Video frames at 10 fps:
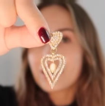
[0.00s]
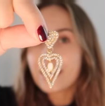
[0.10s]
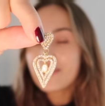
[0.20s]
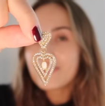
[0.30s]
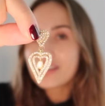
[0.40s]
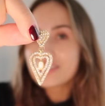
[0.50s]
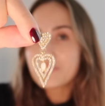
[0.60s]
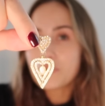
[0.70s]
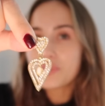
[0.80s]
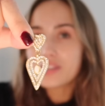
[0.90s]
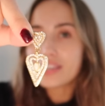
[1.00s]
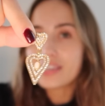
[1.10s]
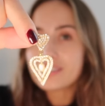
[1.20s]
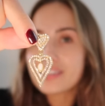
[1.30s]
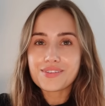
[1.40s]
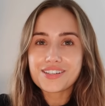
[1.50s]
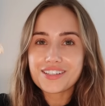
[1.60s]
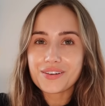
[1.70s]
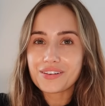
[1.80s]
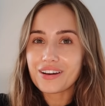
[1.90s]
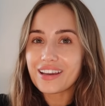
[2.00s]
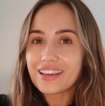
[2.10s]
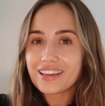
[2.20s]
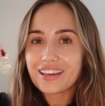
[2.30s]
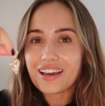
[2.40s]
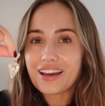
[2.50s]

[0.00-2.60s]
and I haven't actually worn these as much as I would like.